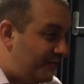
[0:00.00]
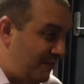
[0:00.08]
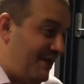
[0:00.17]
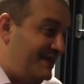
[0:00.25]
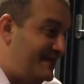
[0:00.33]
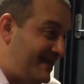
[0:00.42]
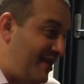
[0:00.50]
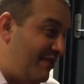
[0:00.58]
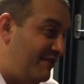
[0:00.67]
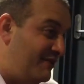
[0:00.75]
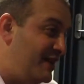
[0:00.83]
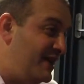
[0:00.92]
for
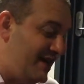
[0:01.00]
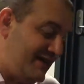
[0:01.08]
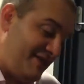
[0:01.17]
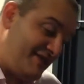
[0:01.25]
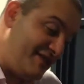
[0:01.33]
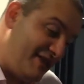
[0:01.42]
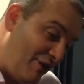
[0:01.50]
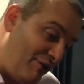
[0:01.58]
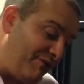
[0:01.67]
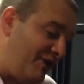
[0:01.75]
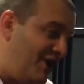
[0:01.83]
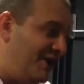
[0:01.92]
myself, to
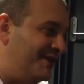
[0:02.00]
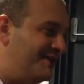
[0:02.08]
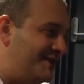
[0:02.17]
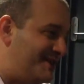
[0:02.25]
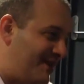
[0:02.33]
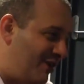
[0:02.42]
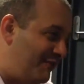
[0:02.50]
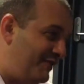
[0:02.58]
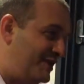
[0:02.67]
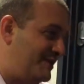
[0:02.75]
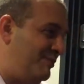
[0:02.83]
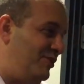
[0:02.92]
self-learn, to
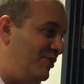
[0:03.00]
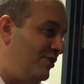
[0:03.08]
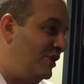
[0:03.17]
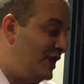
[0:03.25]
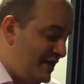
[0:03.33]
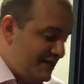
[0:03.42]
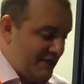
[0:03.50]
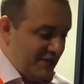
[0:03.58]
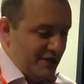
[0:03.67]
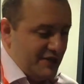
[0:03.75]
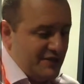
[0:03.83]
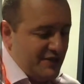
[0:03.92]
self-explore,
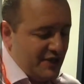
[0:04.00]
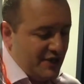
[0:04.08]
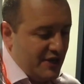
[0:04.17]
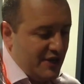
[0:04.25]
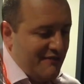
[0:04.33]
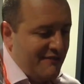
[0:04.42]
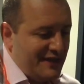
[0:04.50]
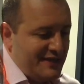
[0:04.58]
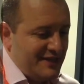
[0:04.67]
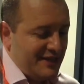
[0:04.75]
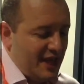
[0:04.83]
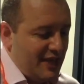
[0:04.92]
to
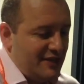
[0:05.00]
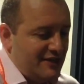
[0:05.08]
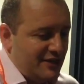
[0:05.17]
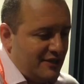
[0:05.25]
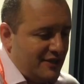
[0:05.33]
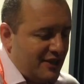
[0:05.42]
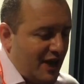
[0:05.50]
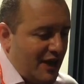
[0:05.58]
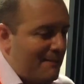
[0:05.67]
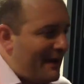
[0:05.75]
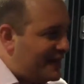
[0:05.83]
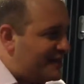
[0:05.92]
investigate the kind
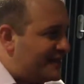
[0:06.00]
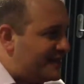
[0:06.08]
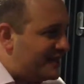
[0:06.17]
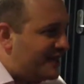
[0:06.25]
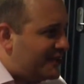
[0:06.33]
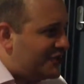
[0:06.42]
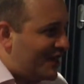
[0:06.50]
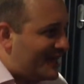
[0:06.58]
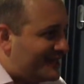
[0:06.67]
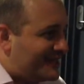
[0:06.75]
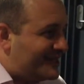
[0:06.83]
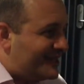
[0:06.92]
of passions and
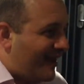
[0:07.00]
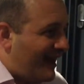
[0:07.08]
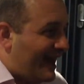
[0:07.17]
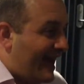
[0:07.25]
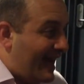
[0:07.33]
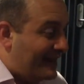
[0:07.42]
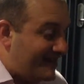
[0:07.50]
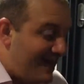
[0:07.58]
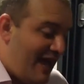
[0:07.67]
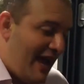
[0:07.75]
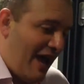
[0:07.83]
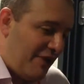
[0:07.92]
interests I had,
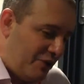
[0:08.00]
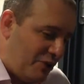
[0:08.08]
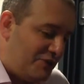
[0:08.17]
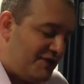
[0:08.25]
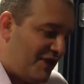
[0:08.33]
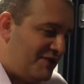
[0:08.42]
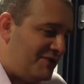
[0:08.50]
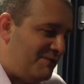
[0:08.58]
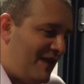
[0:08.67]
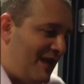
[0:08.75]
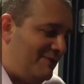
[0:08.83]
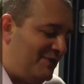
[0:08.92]
and also to
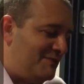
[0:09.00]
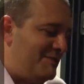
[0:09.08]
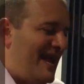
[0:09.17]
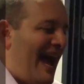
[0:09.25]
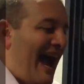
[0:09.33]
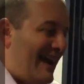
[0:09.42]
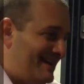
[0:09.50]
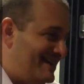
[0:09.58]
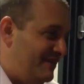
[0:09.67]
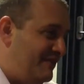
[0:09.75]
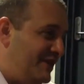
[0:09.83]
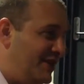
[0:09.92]
be able to be
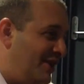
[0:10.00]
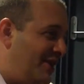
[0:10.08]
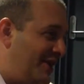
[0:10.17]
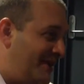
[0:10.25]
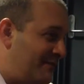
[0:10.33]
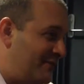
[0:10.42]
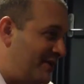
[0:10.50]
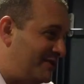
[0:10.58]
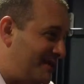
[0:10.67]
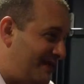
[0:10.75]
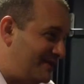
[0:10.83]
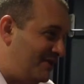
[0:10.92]
active in the learning
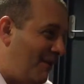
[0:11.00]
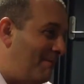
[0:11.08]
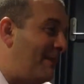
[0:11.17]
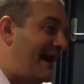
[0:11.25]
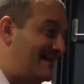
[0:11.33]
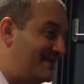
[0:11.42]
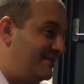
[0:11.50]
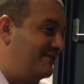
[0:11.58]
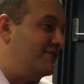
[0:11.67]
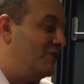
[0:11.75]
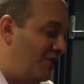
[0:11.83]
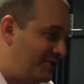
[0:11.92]
process, not passive,
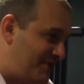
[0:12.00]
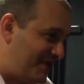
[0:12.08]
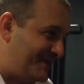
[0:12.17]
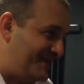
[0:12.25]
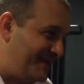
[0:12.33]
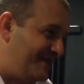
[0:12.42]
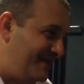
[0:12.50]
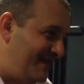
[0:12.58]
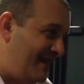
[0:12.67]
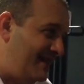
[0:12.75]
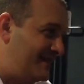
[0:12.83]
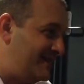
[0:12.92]
not just sitting
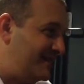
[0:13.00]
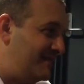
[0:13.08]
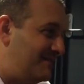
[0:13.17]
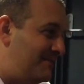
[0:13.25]
there listening to